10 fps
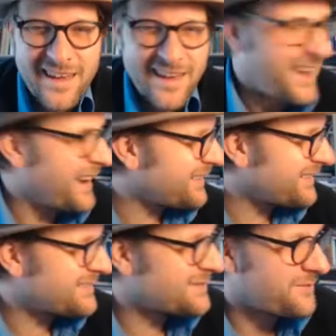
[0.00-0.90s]
heck,
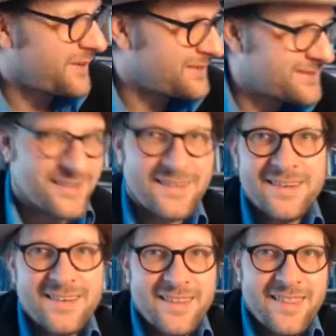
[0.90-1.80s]
let's face it,
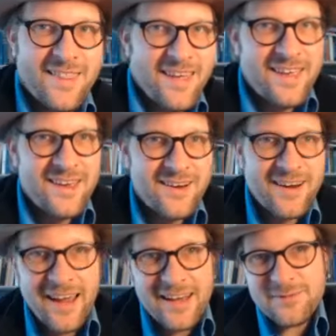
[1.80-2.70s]
they are
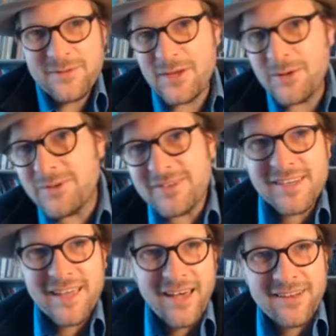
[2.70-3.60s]
kind of cute
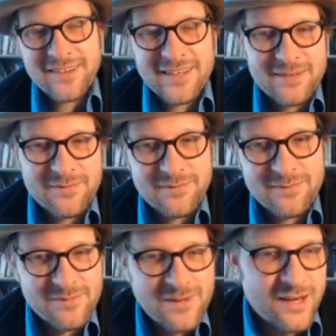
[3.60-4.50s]
and cuddly,
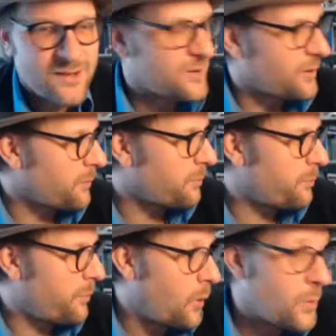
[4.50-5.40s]
if not a little
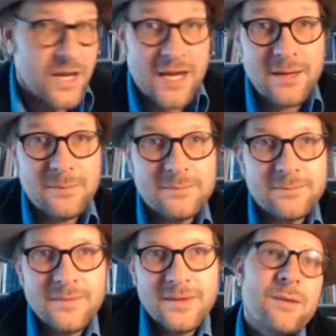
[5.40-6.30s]
pokey.
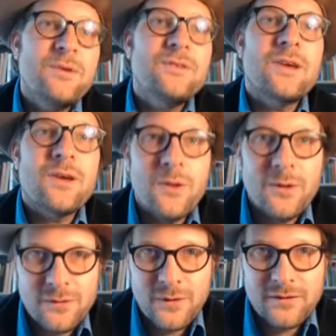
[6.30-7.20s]
Animals that
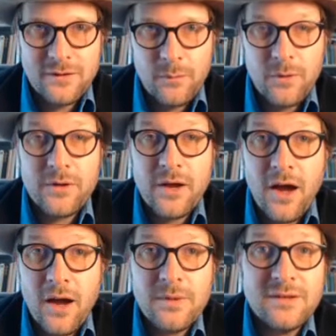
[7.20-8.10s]
closely resemble the
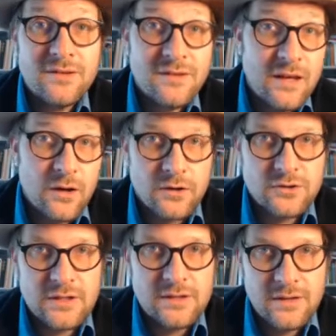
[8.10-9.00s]
common sea
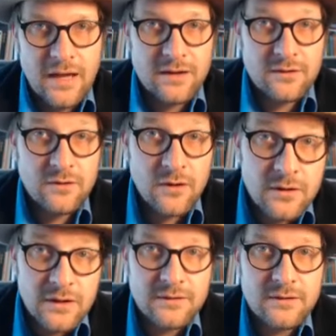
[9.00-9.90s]
urchin,
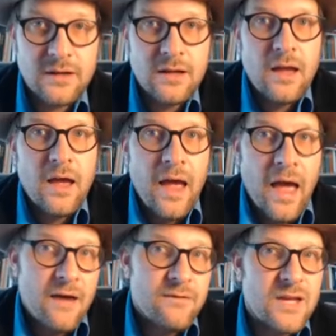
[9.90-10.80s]
Echinodes,
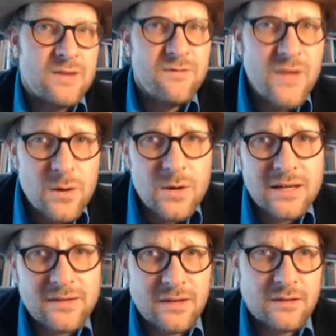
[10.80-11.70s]
have a very
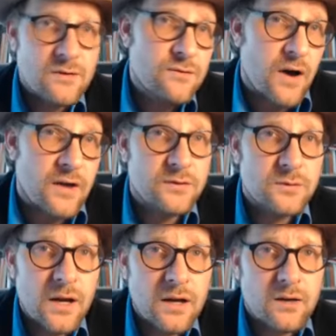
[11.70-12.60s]
extensive
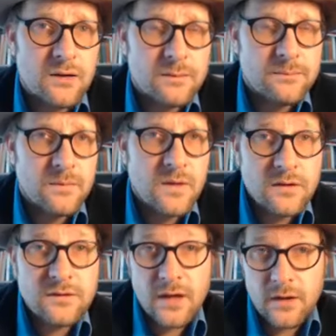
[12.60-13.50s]
fossil record.
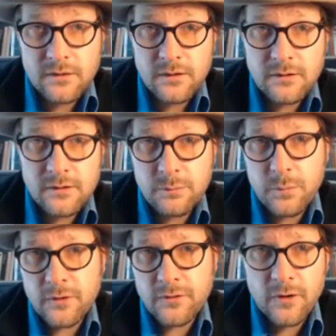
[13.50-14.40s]
Their skeletons
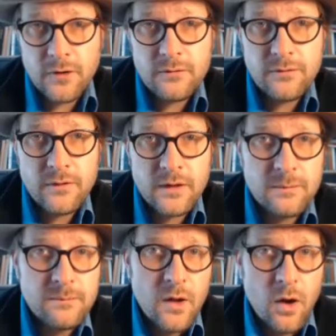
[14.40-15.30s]
preserve
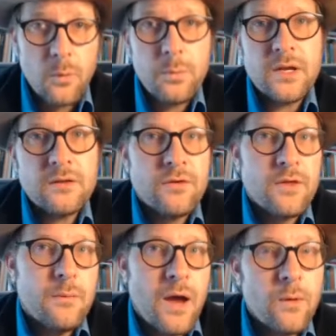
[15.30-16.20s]
the opening for
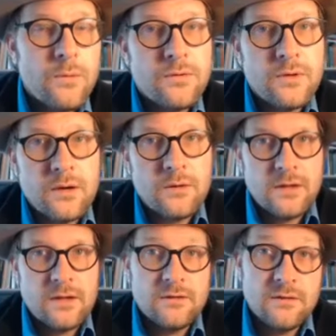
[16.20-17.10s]
the mouth near
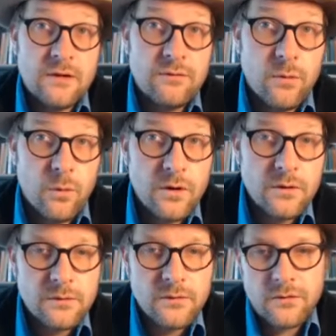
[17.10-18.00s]
the
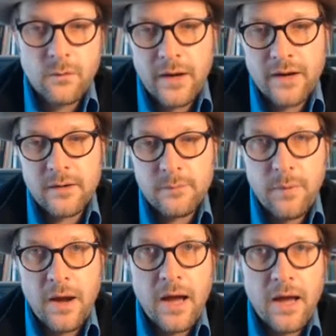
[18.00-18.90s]
seafloor, surrounded
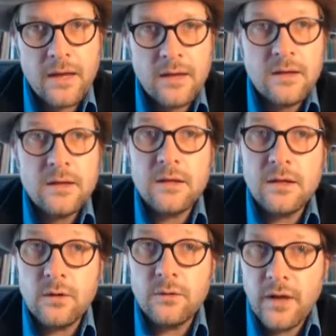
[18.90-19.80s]
by
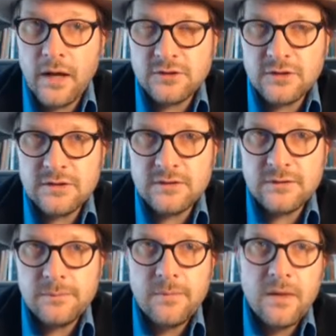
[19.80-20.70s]
gill
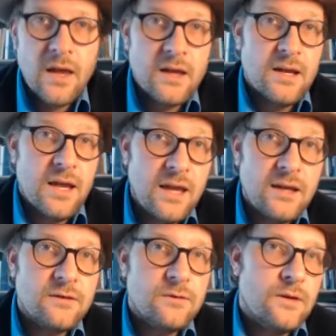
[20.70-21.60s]
notches, and an
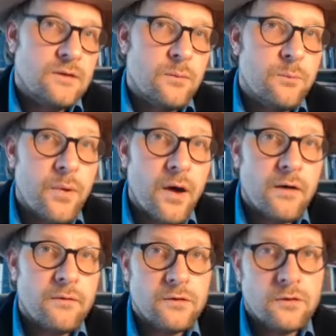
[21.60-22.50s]
anus that's
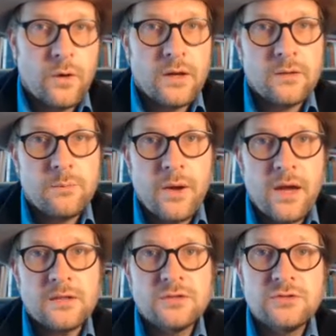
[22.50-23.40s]
above, surrounded
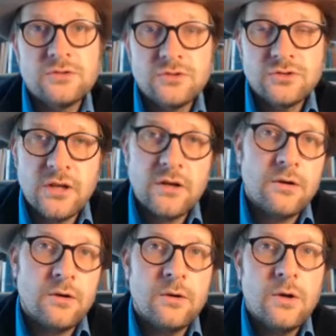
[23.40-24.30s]
by
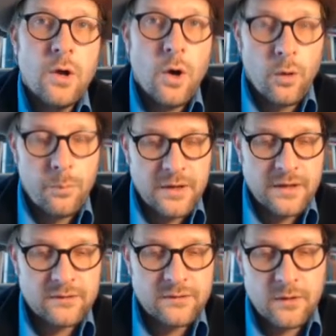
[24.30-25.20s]
genital
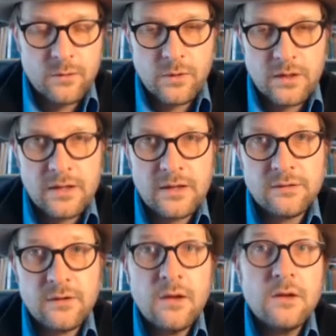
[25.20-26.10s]
openings that
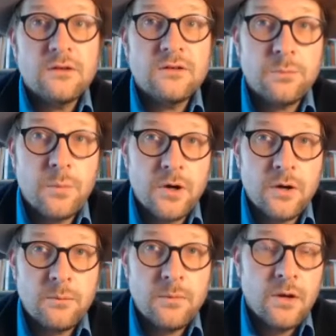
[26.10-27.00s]
release
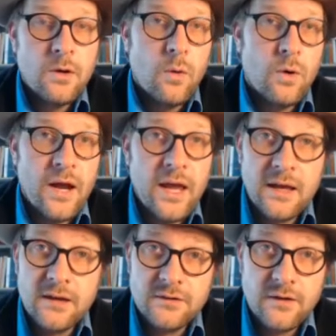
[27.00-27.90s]
sperm or
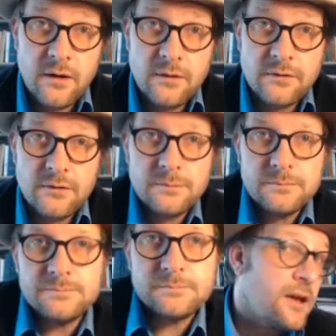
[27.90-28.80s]
egg cells.
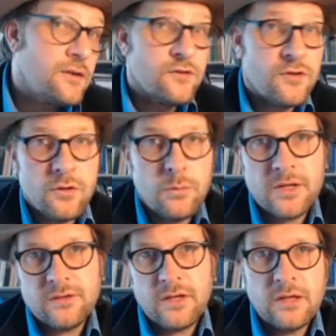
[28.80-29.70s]
A gut tube
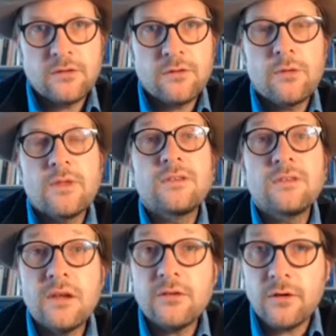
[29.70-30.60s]
extends through the
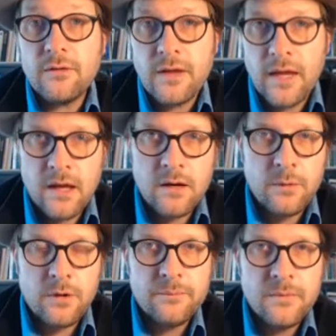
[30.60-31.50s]
center of the
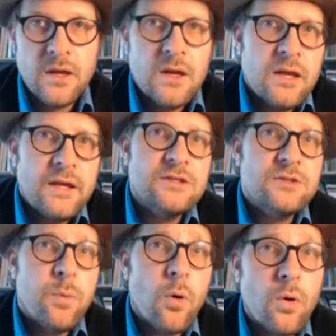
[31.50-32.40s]
animal.
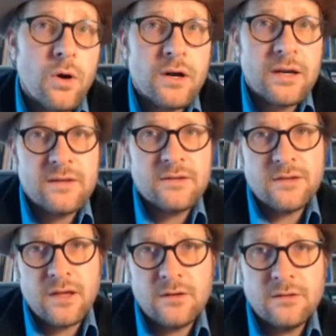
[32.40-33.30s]
Each pore in the
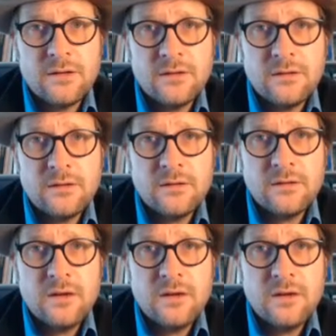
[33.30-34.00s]
skeleton,